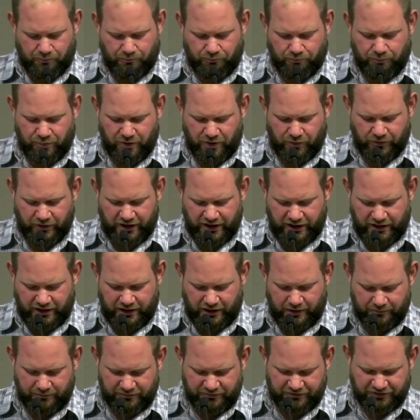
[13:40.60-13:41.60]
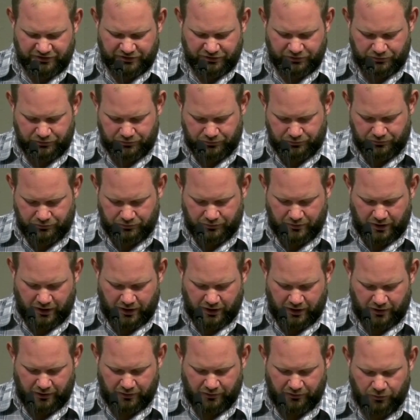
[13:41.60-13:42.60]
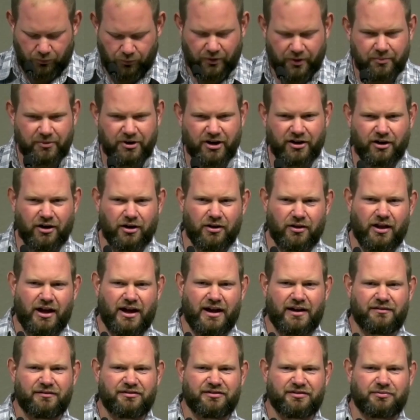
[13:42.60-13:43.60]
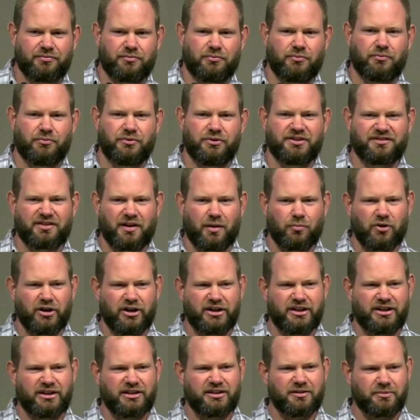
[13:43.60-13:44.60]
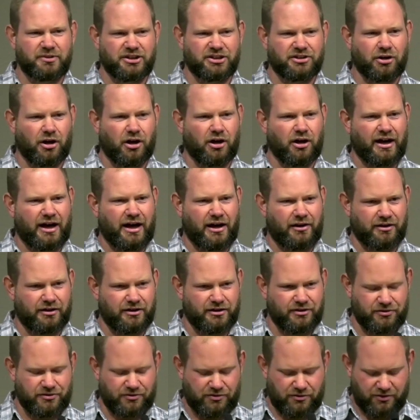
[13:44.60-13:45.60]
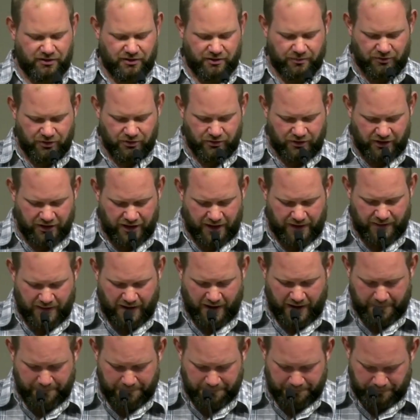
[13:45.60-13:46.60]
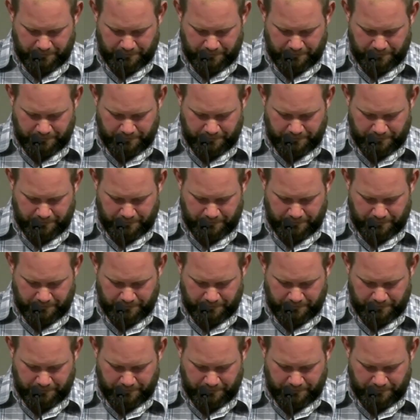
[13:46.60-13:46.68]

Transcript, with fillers: but when it comes to uh, the women in our lives, we somewhat need to be taught how to communicate that.